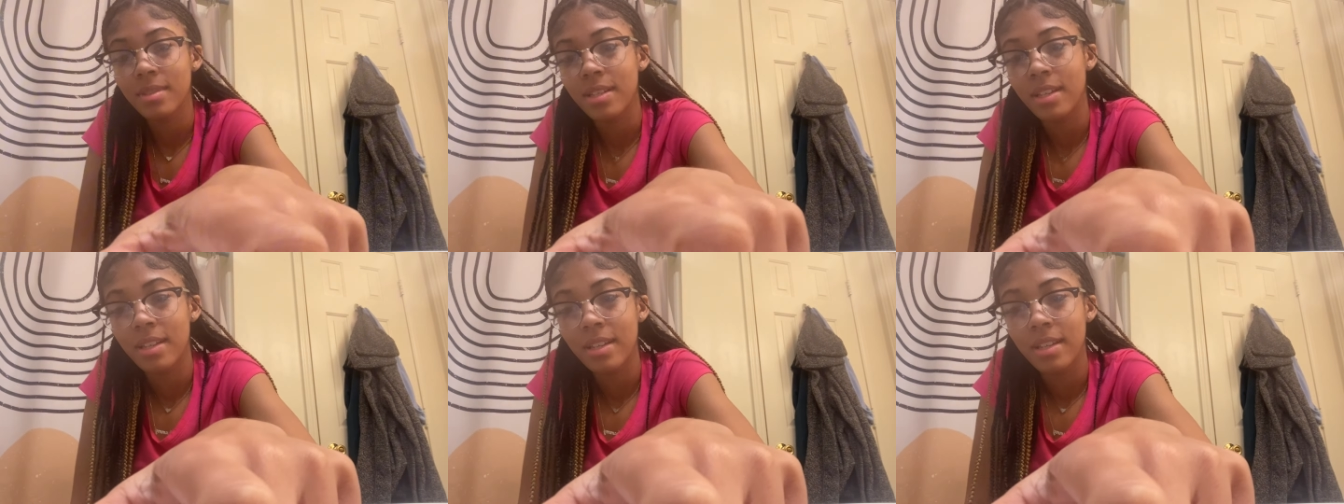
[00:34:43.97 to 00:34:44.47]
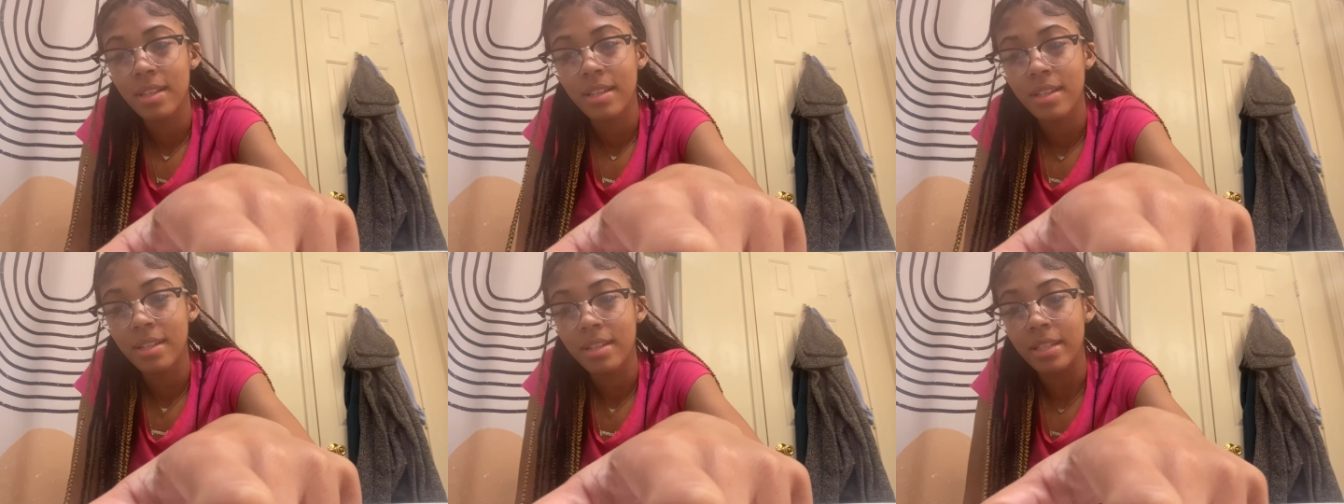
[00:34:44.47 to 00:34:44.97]
okay,
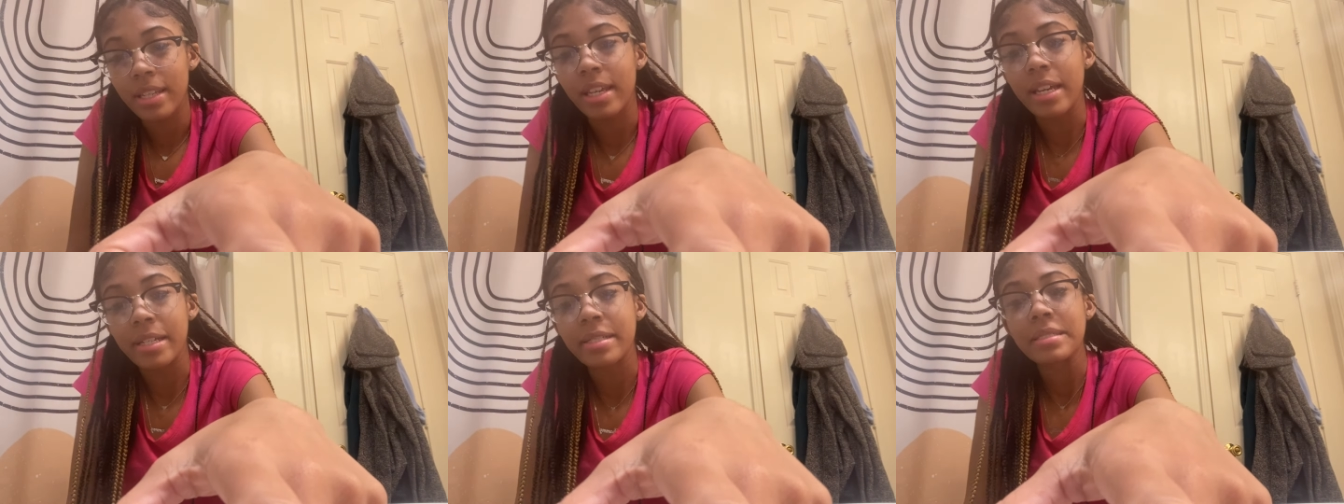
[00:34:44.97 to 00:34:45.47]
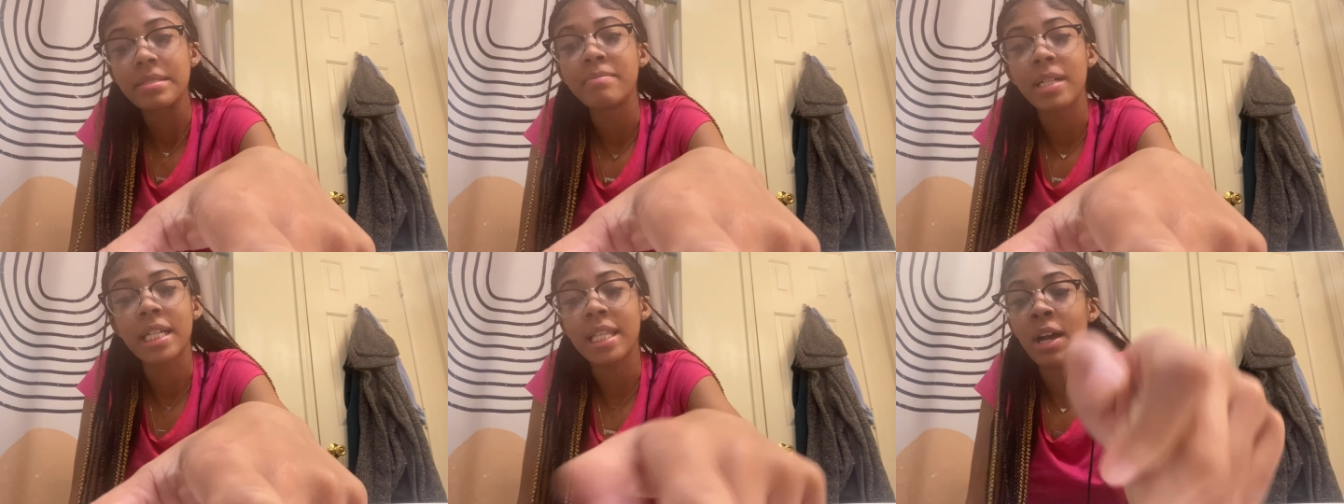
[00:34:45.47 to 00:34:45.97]
bro. Yeah,
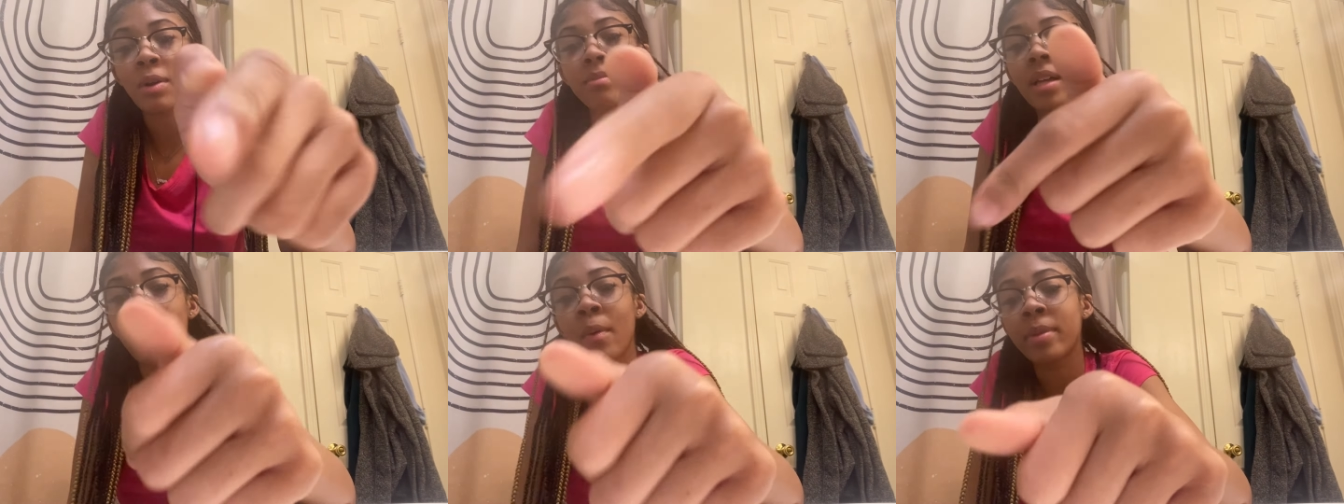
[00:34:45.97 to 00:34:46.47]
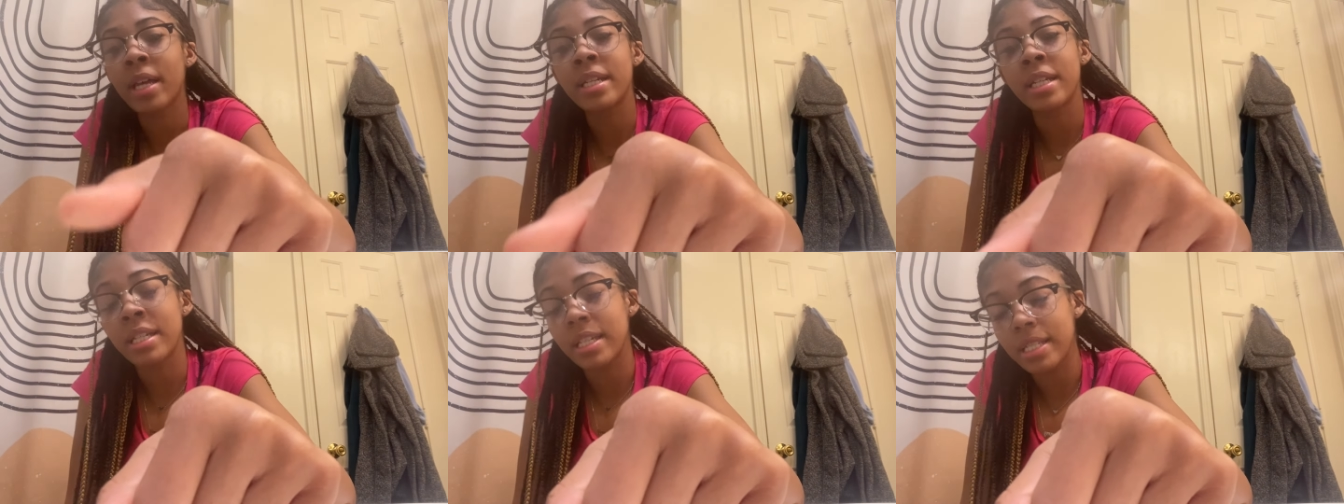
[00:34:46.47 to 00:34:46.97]
because I don't I don't play
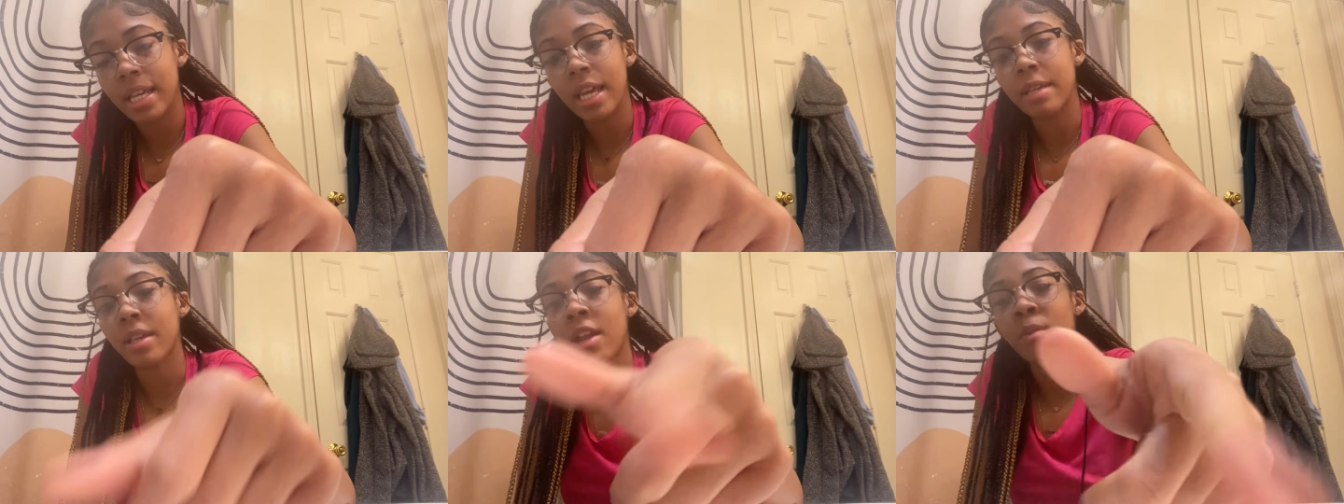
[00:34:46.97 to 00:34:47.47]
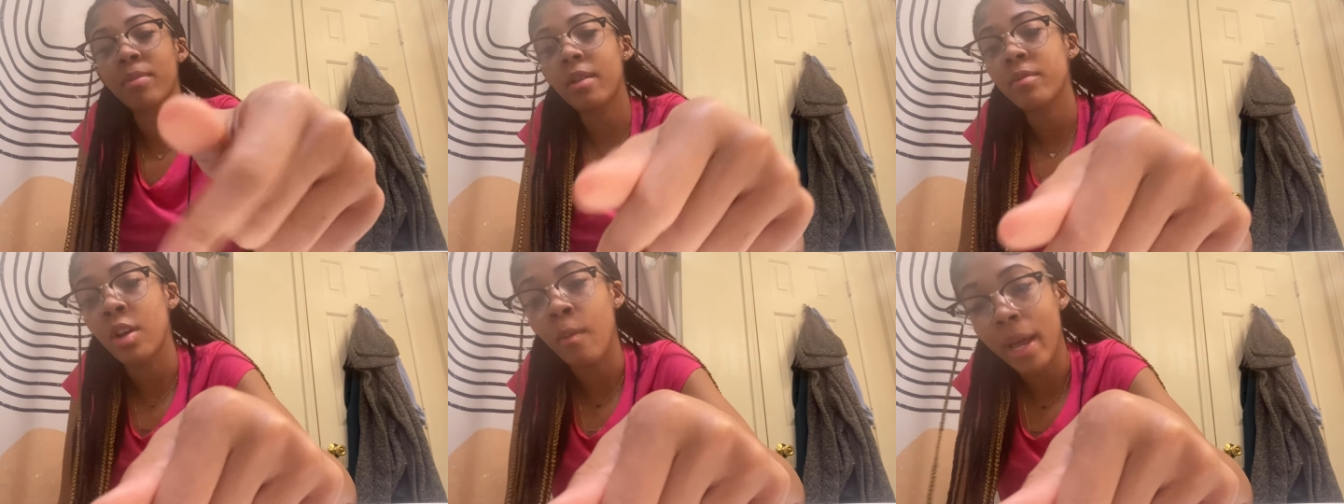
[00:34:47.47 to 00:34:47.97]
none of these games. I don't play
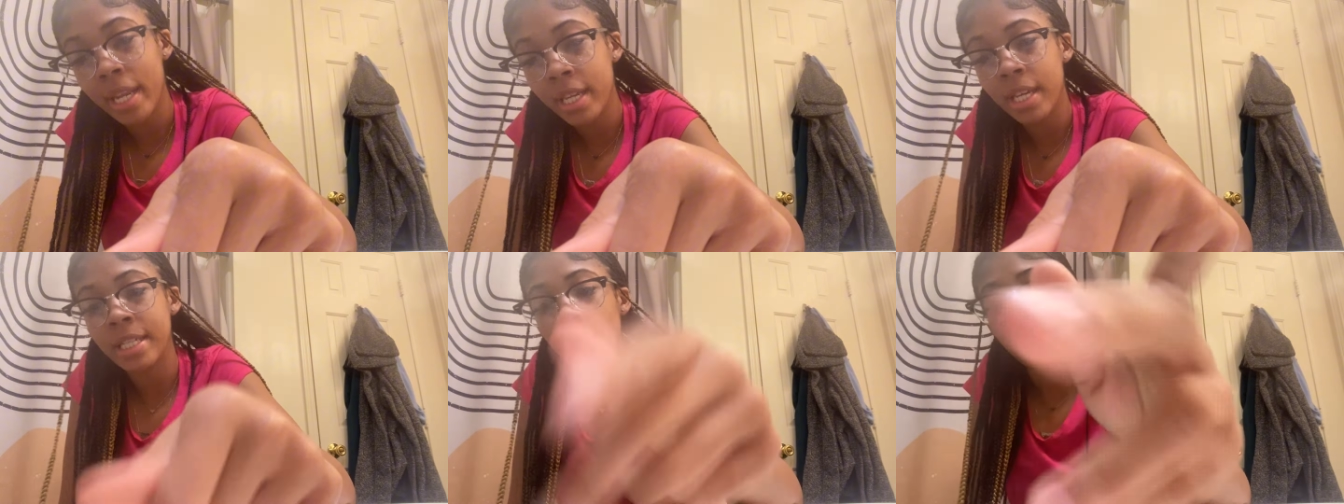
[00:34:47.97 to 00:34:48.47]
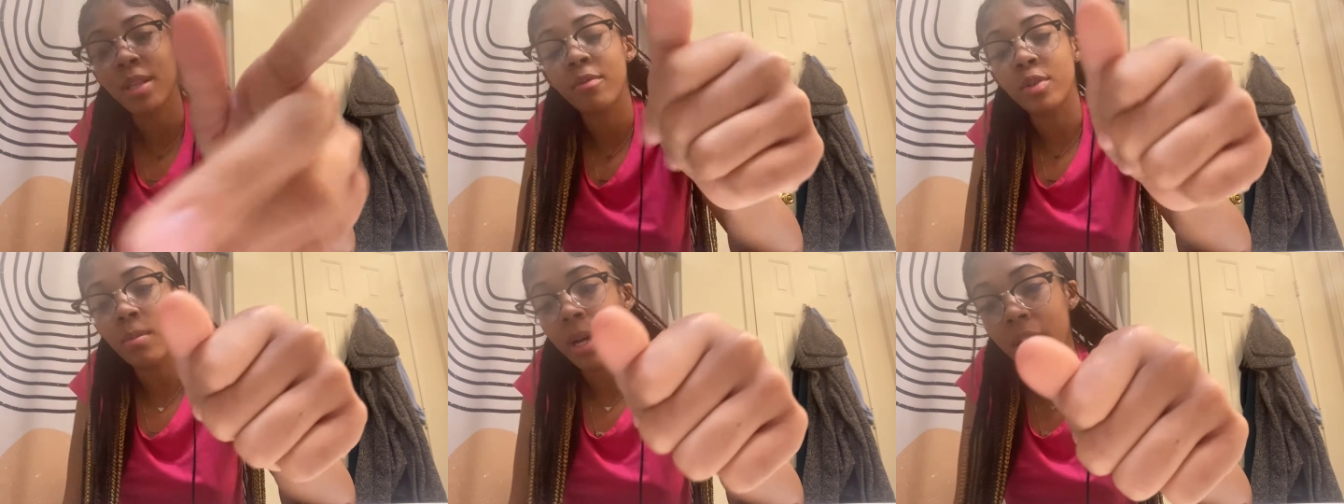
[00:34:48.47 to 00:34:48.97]
with nobody kids. I don't play
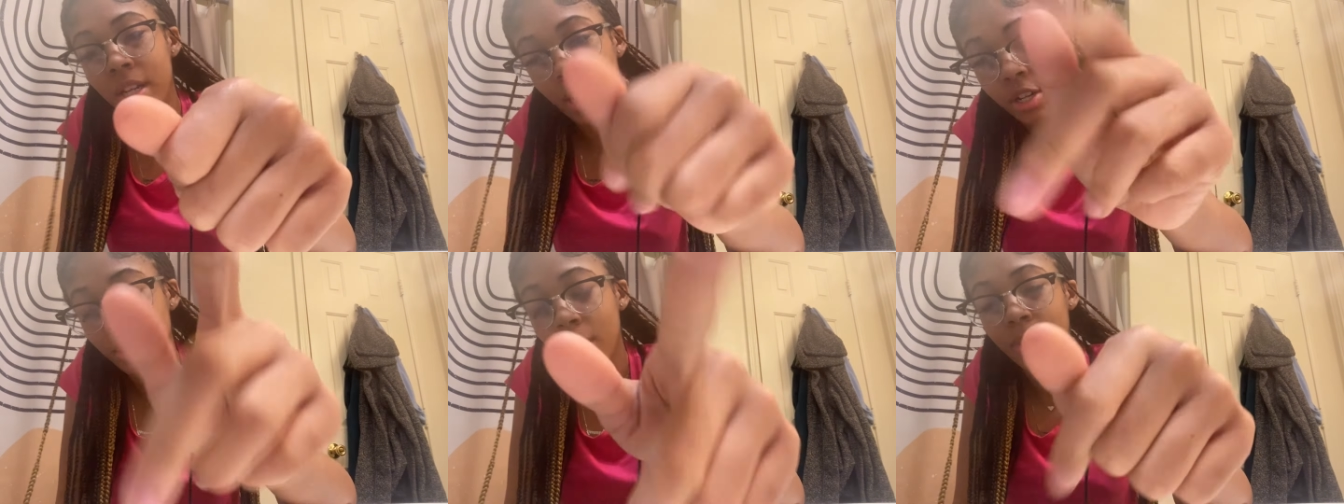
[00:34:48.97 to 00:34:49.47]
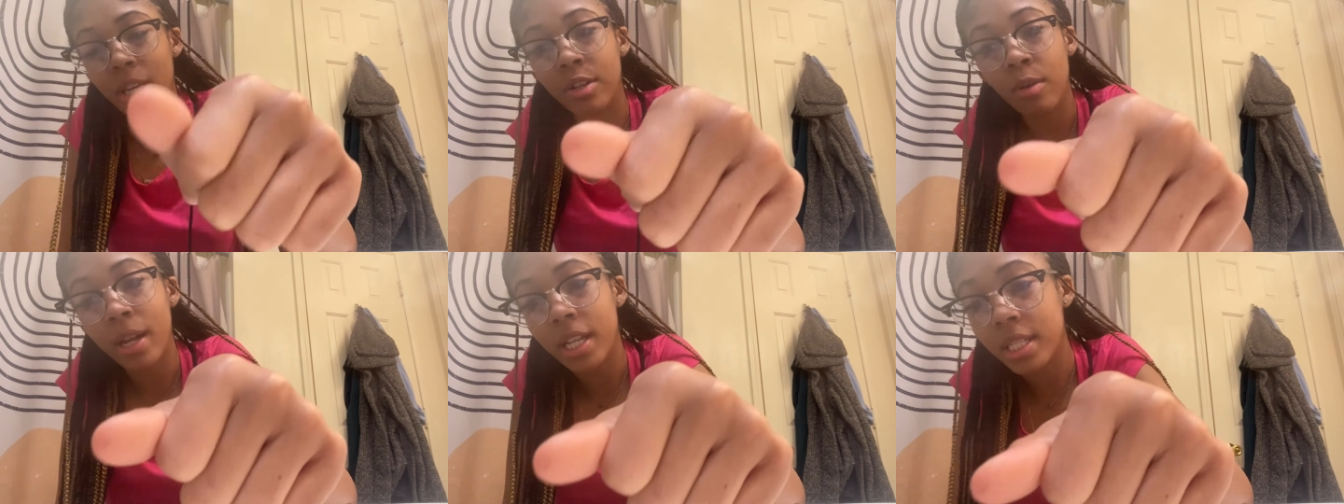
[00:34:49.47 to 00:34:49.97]
with nobody daughters. I don't play
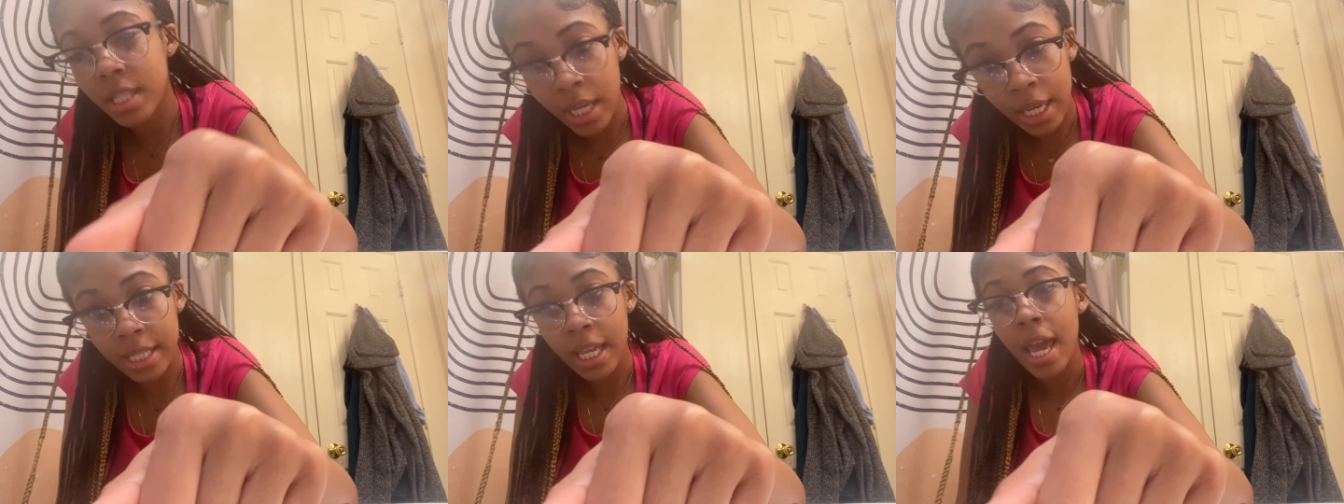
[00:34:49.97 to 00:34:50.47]
with sons.